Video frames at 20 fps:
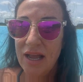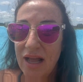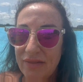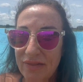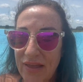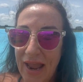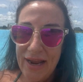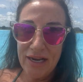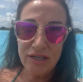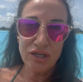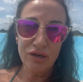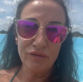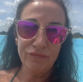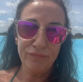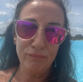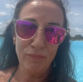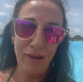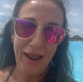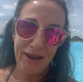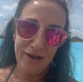the
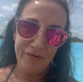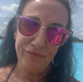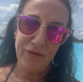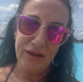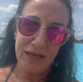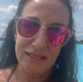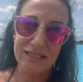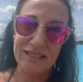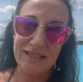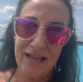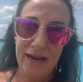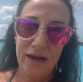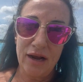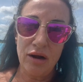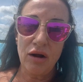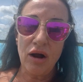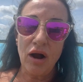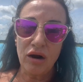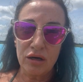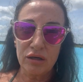HOA fees
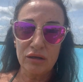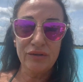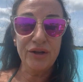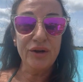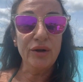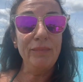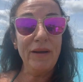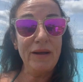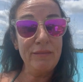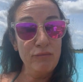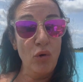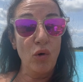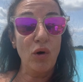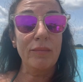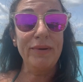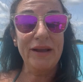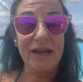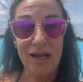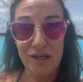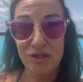there are a little bit more
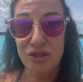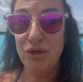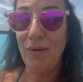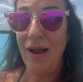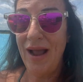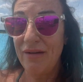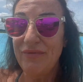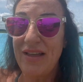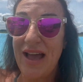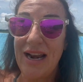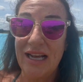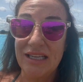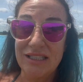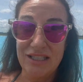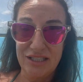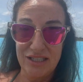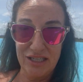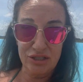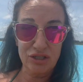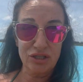because you have that
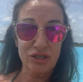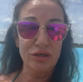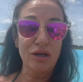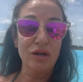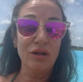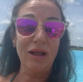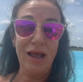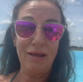additional